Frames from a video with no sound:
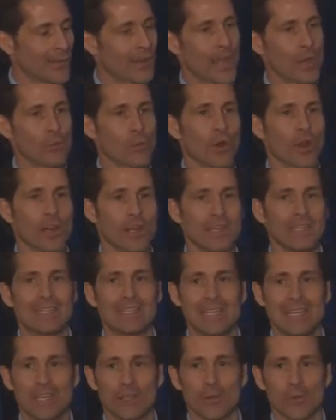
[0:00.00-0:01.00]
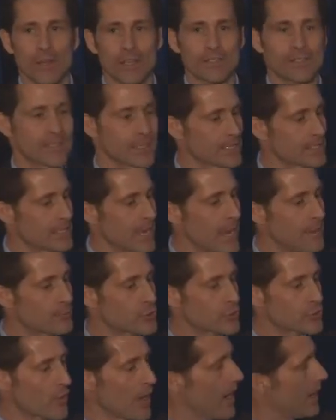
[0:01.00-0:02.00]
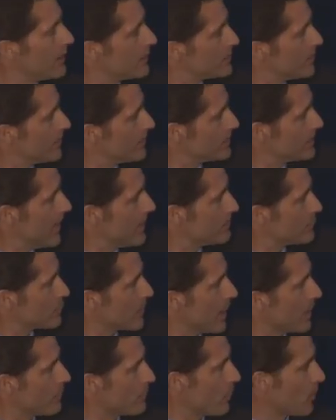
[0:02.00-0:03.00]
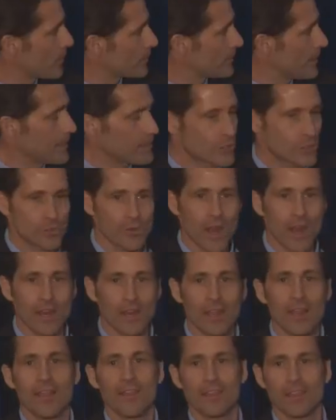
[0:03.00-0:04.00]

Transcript: okay, we're going to decrease the same strike, so the same strike, 14 strike,